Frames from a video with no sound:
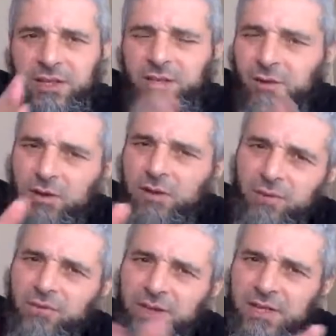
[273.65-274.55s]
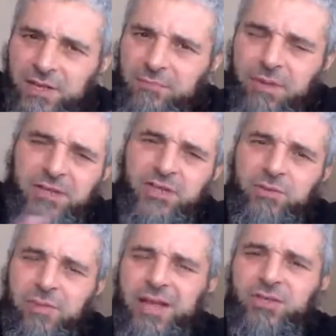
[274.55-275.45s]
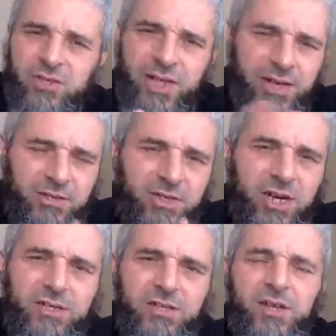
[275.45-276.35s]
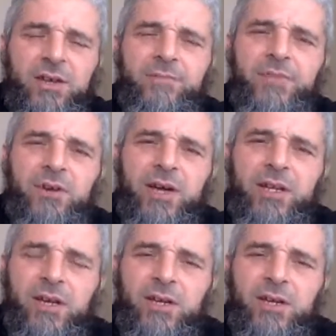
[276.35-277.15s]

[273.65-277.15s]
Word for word: They were all revealed in batch batches, like in chunks, right?